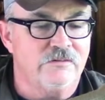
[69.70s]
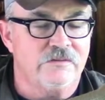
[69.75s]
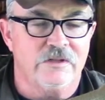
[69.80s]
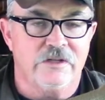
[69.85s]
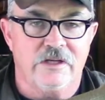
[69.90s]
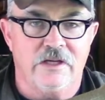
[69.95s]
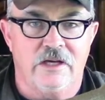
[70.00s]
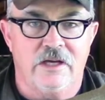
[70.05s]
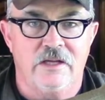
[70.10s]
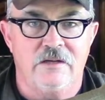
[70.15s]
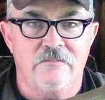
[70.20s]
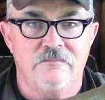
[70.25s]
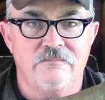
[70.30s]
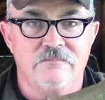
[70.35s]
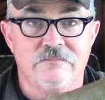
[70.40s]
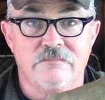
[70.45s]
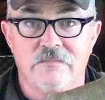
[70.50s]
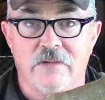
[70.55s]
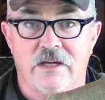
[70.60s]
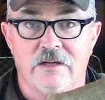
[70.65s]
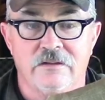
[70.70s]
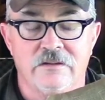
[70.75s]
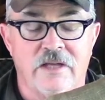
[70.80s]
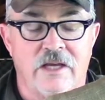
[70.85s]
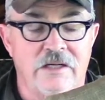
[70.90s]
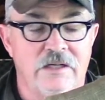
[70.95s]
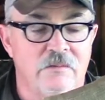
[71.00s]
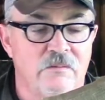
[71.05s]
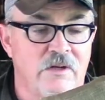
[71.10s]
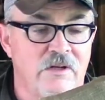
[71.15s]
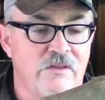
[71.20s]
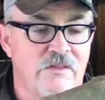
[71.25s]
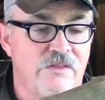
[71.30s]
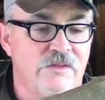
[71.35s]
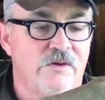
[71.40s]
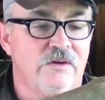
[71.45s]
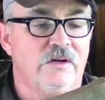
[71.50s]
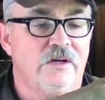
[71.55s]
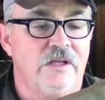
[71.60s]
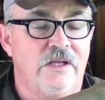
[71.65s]
Nagant model
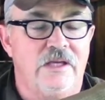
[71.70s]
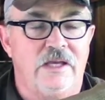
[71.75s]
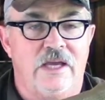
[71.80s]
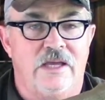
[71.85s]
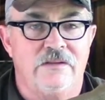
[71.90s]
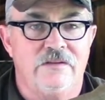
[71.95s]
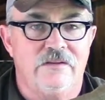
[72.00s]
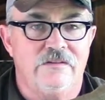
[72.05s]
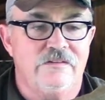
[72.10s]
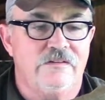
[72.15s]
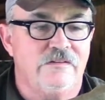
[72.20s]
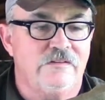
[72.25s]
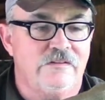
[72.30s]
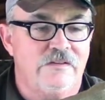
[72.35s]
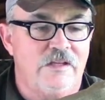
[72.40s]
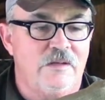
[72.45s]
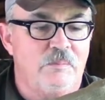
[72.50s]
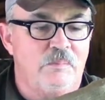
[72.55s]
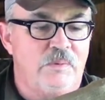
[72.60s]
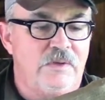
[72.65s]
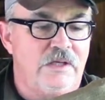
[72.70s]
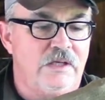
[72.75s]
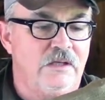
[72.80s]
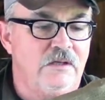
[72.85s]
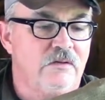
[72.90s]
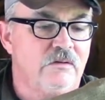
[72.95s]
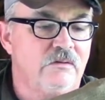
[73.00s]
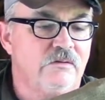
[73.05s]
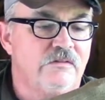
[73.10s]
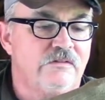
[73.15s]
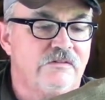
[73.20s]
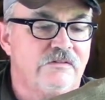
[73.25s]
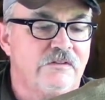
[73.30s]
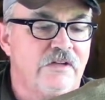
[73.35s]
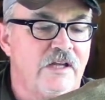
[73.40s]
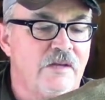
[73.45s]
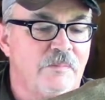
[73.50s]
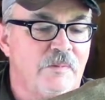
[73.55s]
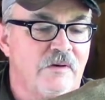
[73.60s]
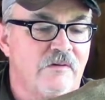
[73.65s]
9130, and this is the PU
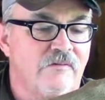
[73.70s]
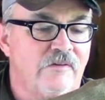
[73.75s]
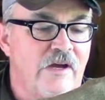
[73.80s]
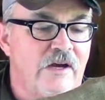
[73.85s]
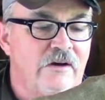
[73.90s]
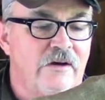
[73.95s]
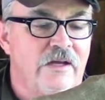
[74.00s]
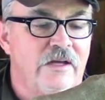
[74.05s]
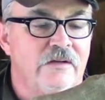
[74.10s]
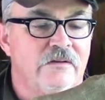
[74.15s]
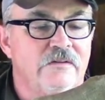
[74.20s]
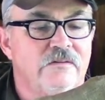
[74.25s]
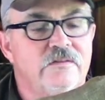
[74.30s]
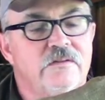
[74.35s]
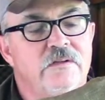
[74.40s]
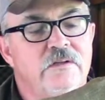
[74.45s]
Sniper variant.